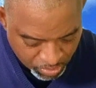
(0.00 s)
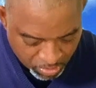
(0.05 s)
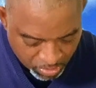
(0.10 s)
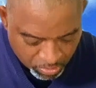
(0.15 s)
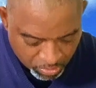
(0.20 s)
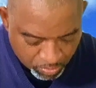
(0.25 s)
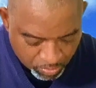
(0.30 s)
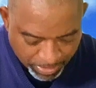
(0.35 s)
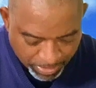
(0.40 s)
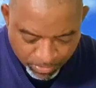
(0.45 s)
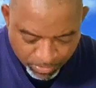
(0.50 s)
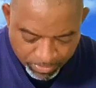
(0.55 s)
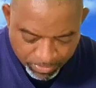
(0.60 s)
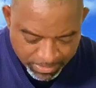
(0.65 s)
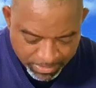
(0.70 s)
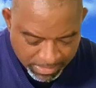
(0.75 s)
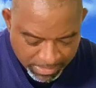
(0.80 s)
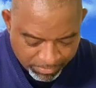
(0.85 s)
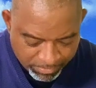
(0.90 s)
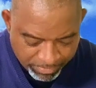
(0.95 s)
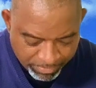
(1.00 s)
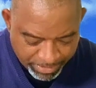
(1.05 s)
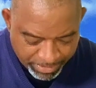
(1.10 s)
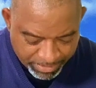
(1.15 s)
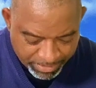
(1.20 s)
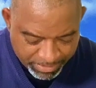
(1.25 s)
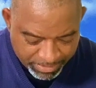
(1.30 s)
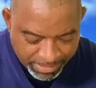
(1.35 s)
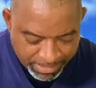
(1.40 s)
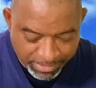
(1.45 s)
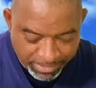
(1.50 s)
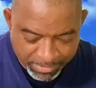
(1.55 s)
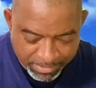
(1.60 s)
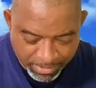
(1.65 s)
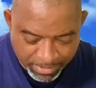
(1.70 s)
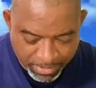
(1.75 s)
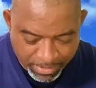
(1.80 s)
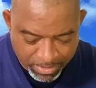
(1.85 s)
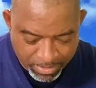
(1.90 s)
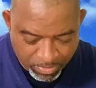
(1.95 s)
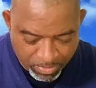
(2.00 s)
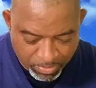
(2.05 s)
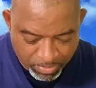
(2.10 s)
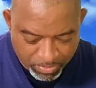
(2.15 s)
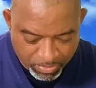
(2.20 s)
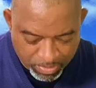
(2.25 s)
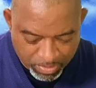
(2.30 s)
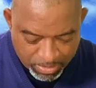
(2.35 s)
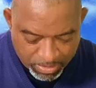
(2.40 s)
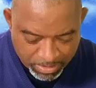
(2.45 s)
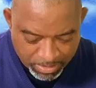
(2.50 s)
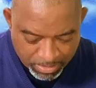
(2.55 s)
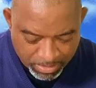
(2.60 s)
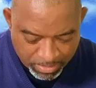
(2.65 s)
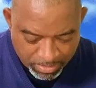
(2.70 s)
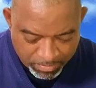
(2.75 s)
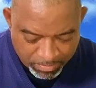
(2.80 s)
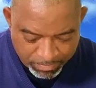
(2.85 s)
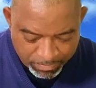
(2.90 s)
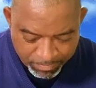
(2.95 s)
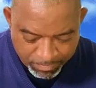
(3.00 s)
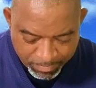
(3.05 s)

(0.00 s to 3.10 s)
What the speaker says: So I do things like readers theater and also to